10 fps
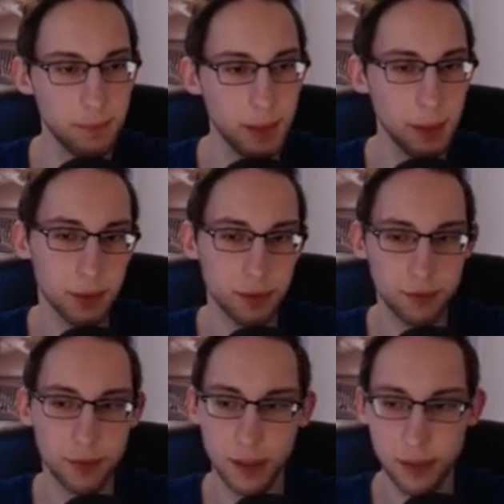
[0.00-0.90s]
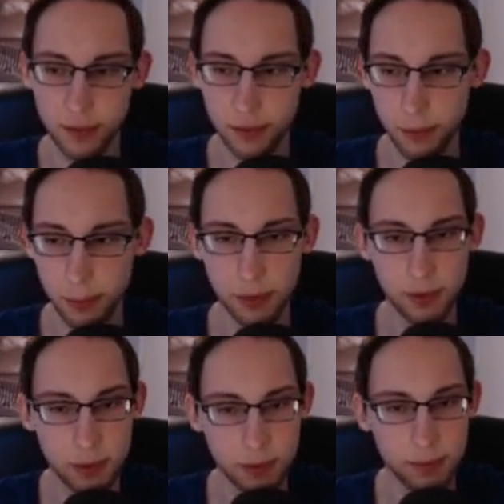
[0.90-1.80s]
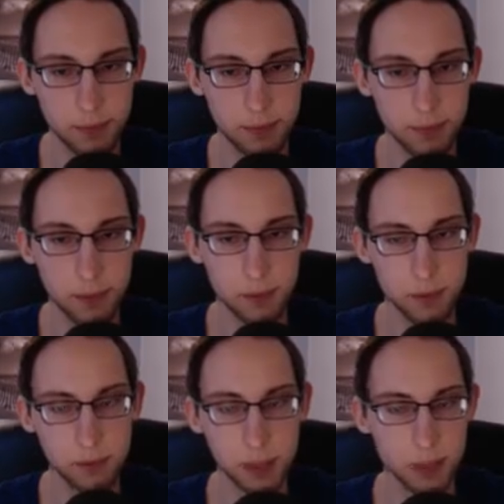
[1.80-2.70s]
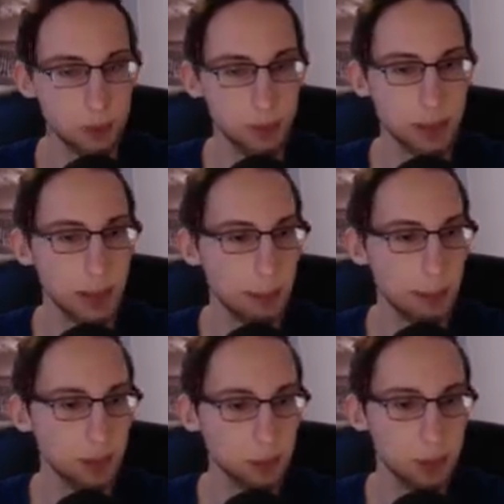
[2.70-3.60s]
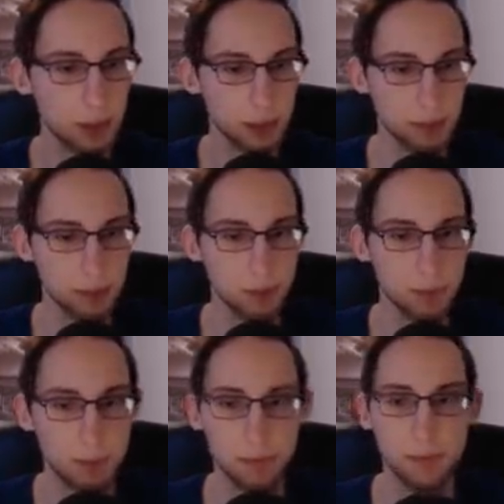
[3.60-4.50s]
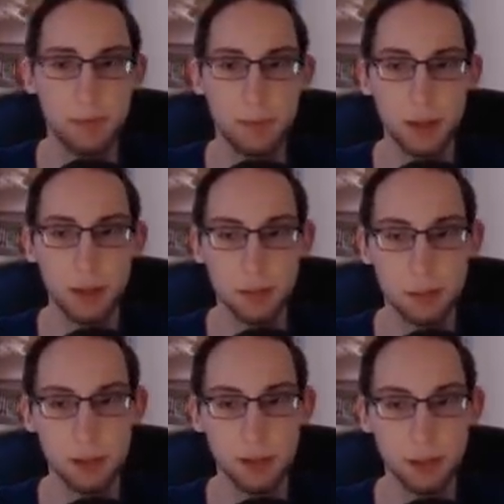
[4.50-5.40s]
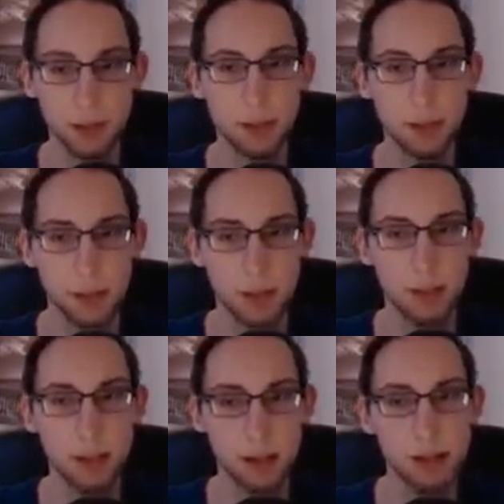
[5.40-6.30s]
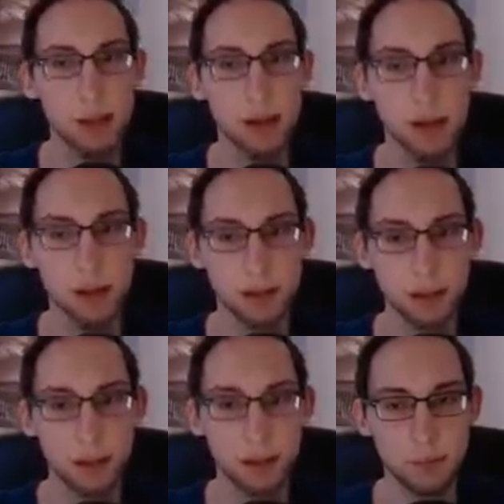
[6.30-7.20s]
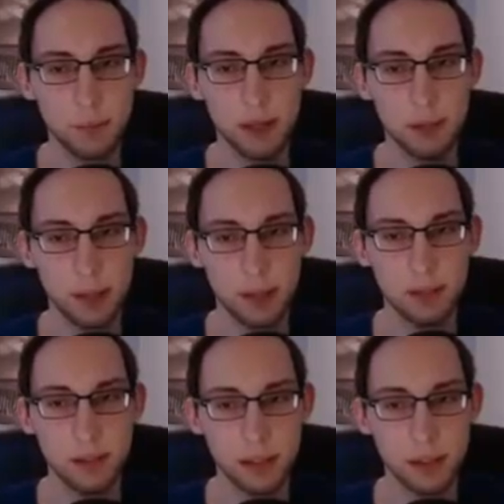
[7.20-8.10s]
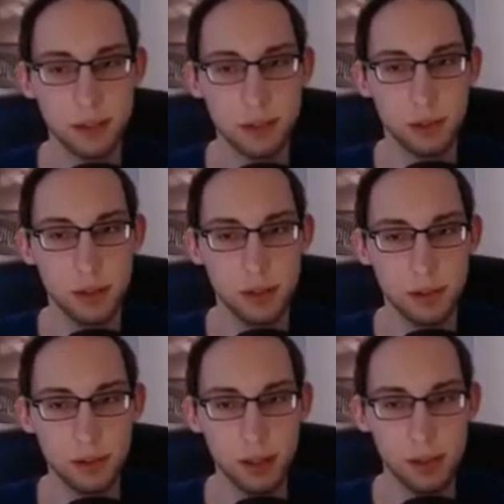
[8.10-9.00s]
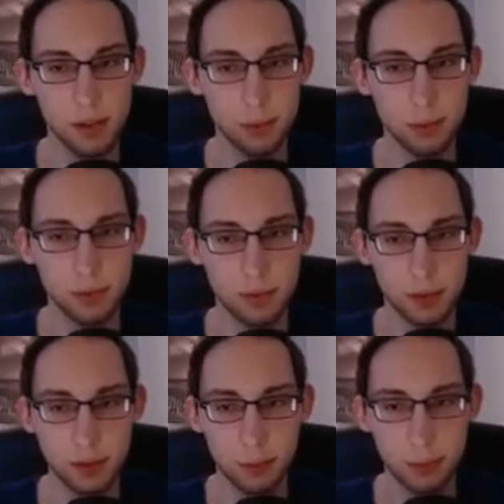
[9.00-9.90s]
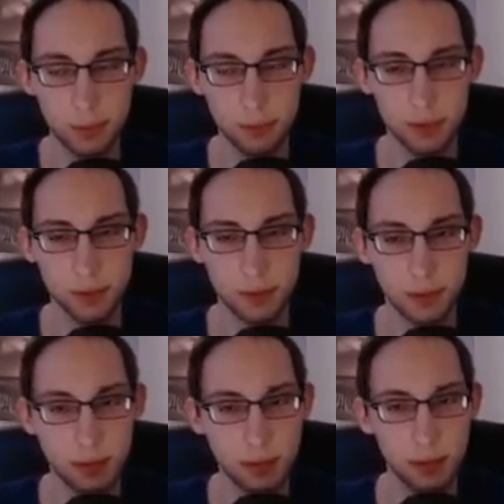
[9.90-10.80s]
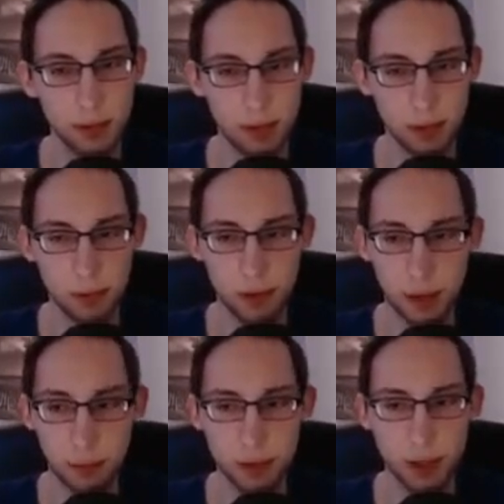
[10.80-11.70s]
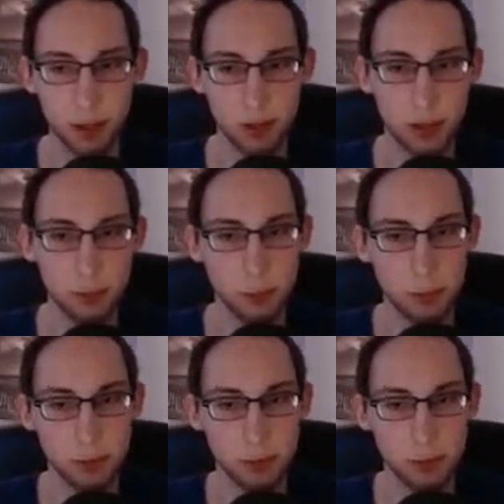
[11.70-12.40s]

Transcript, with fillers: That was freaking stupid. Don't crash on me, game, I swear. I swear to God. I, I there are like a lot of places I can choke at, like this one for example, but if the game crashes I will be